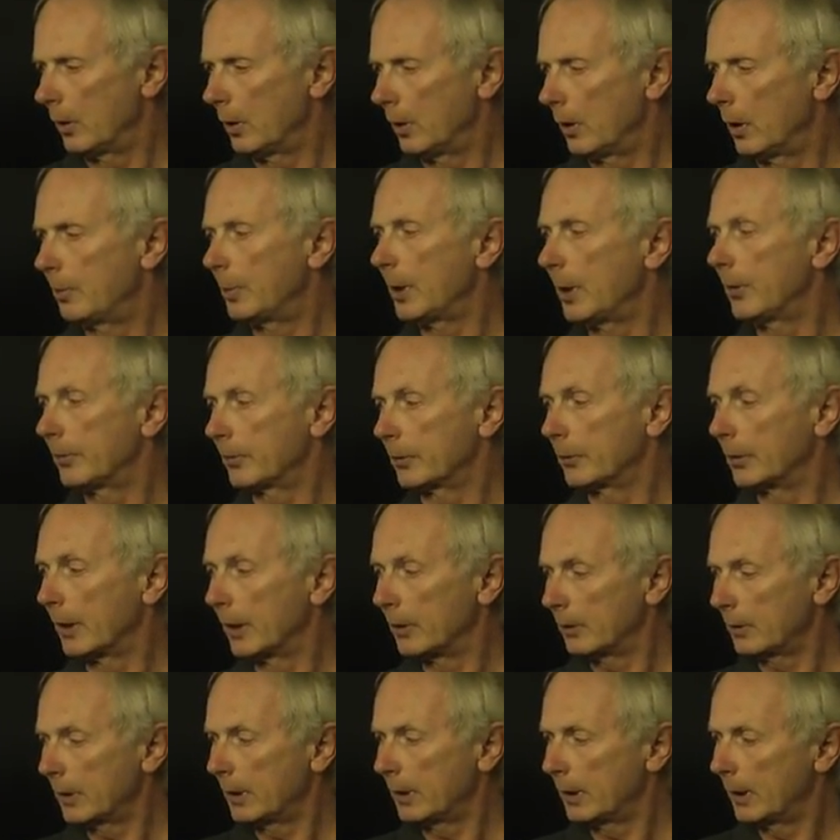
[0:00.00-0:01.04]
above
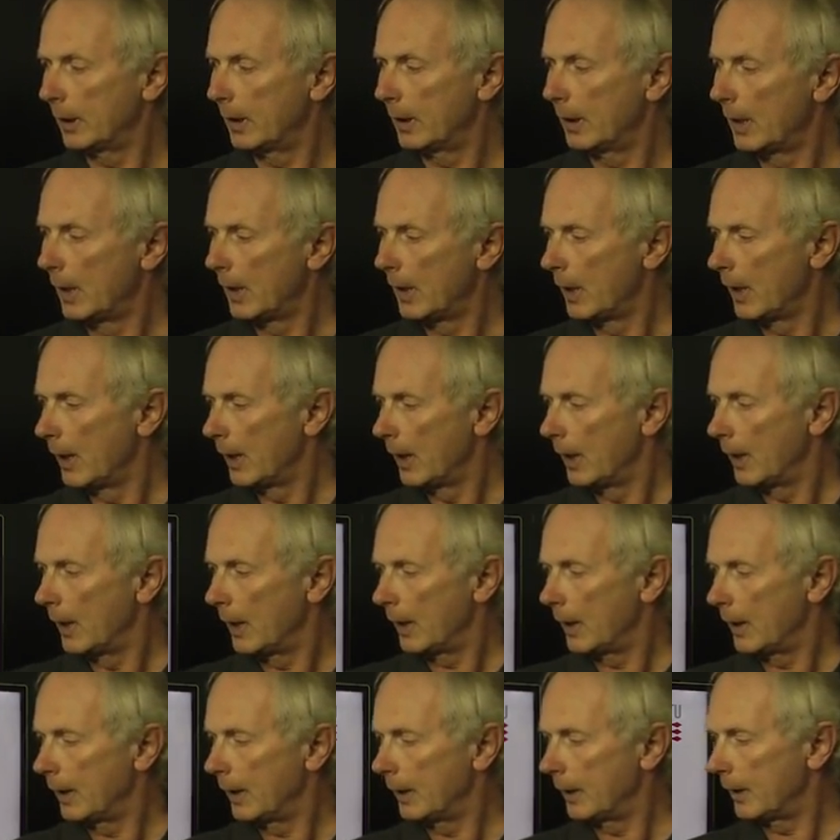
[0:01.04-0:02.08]
ground,
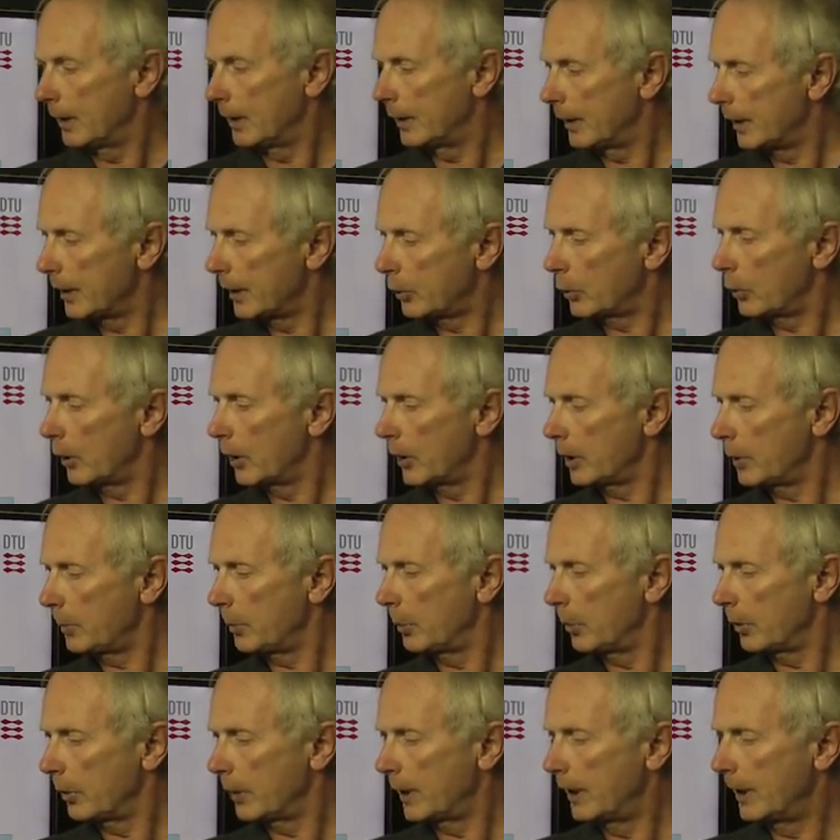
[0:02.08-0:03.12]
and they
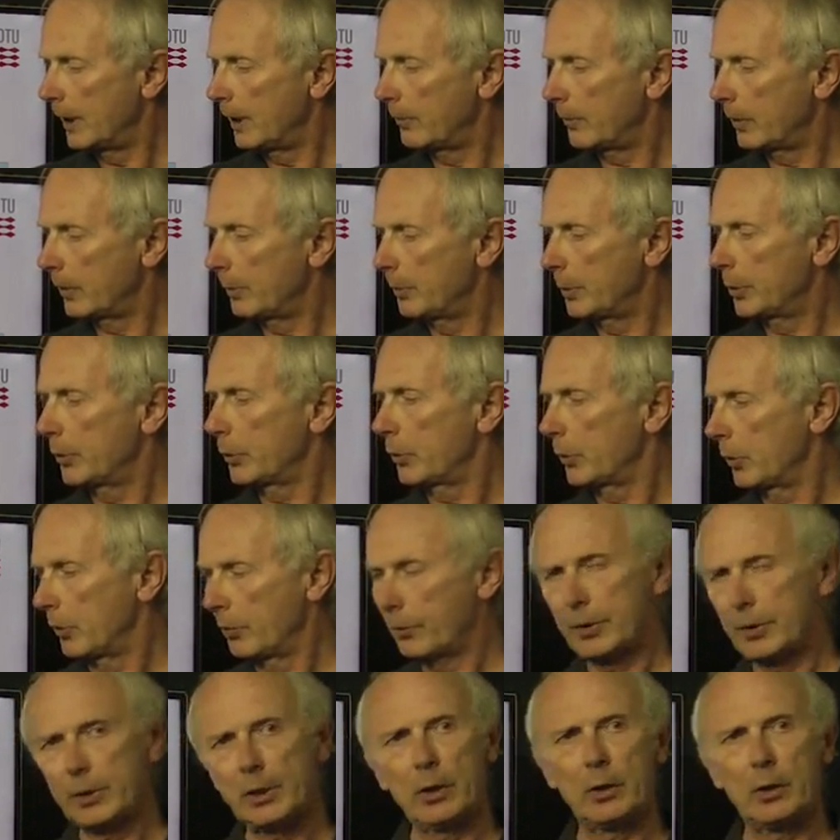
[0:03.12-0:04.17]
transport heat from the
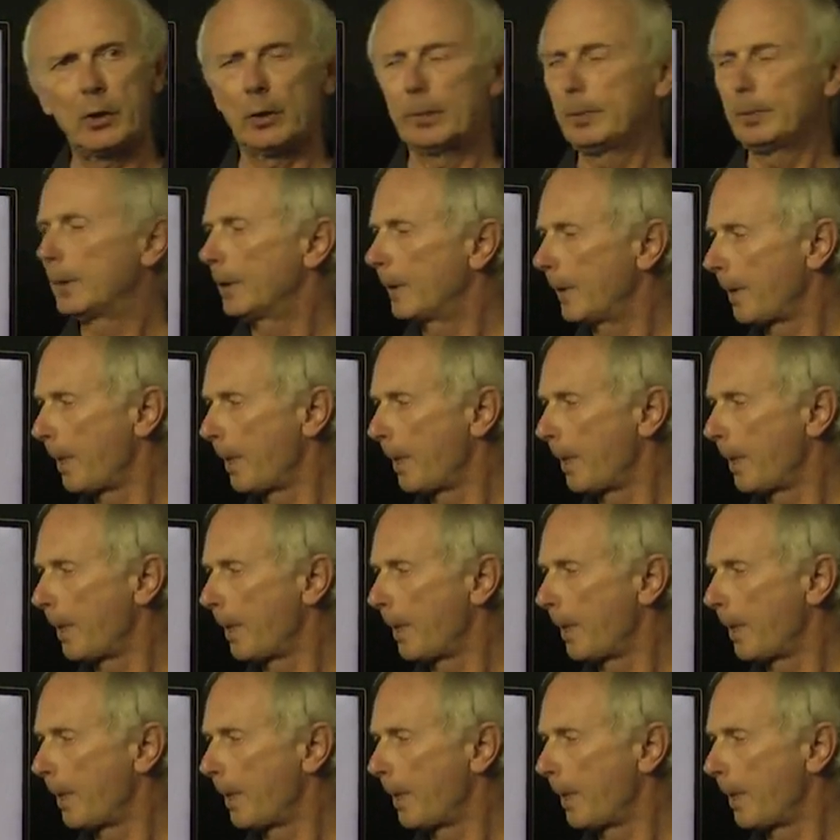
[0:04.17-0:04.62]
surface and up.